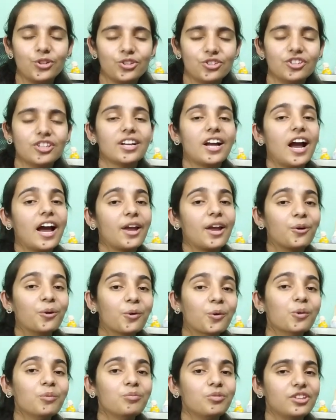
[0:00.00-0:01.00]
I hope
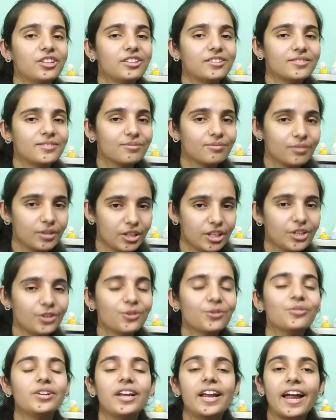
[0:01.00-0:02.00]
this video will
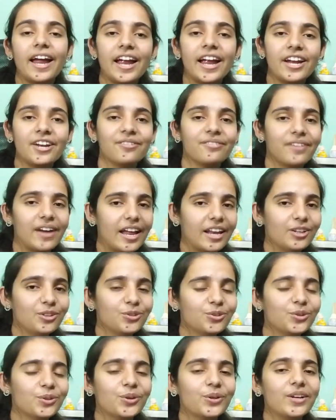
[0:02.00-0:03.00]
add value to your
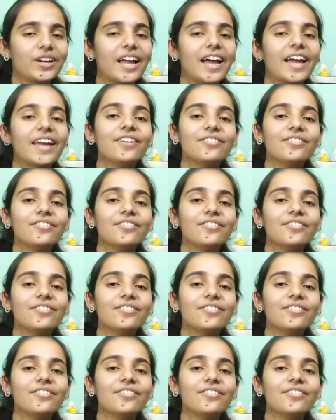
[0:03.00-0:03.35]
life,